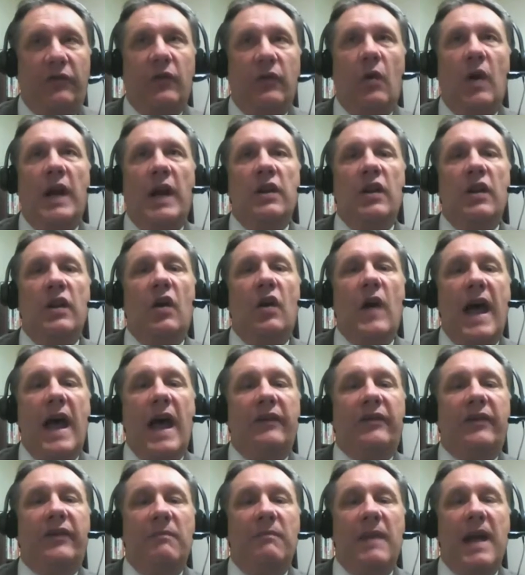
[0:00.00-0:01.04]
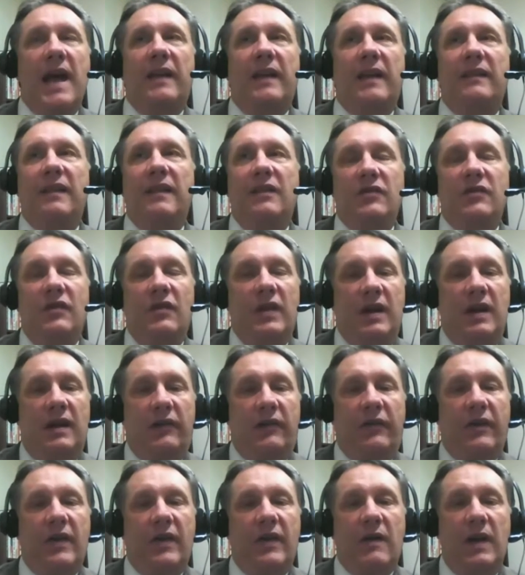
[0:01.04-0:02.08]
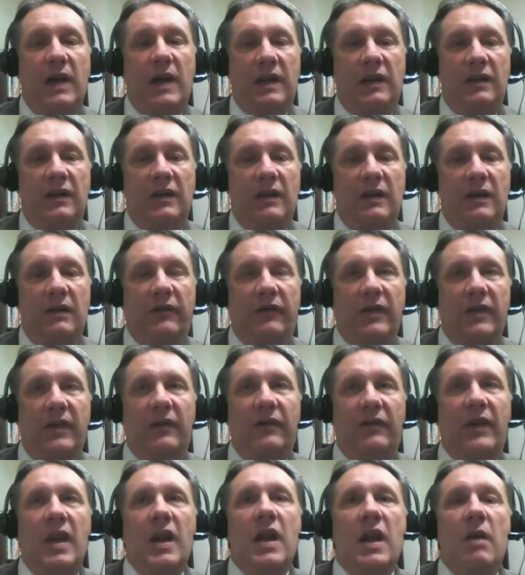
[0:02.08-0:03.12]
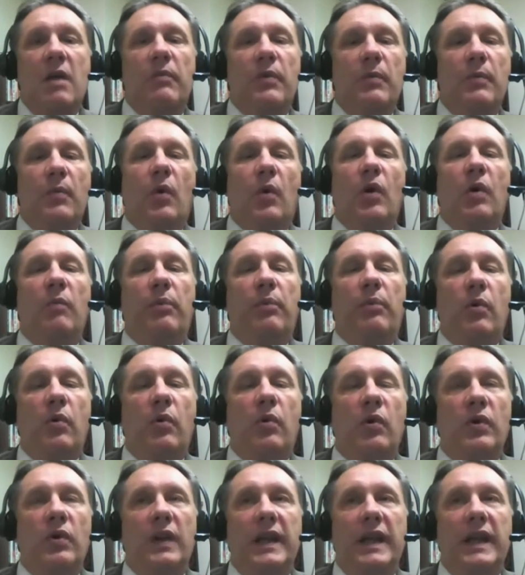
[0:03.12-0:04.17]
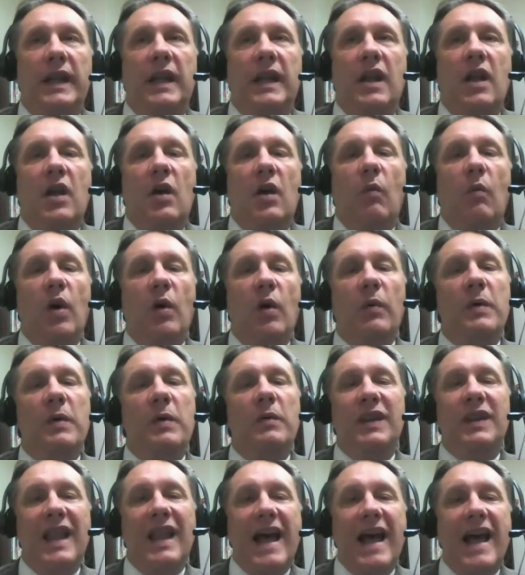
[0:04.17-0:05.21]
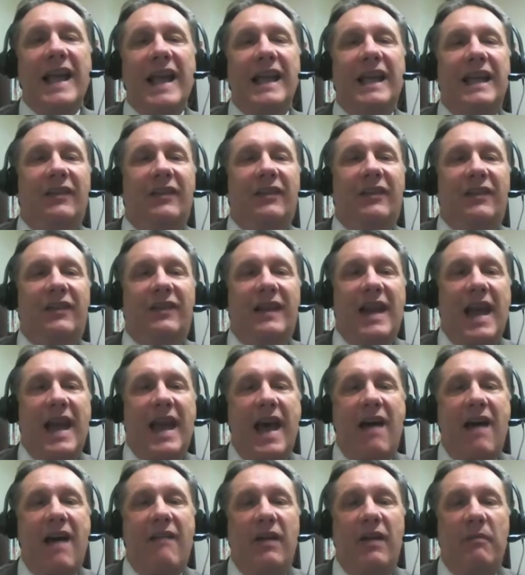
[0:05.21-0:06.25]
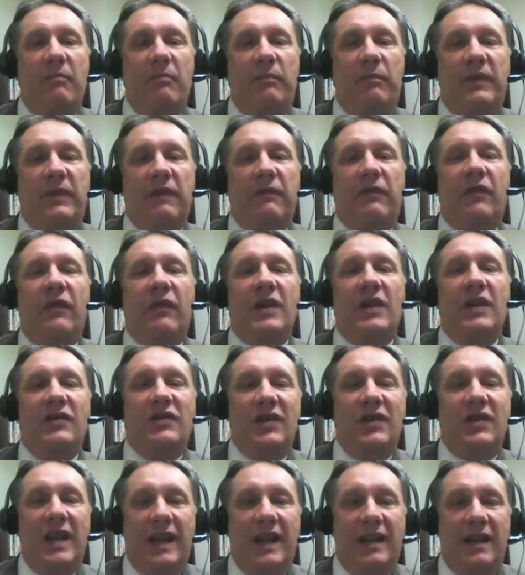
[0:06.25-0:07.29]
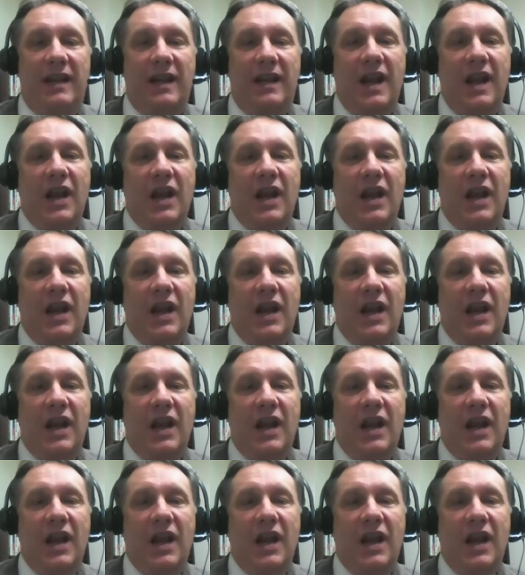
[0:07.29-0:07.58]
So I know as a math teacher, here's how I can use this. But more importantly, what we would like is to have it differentiated.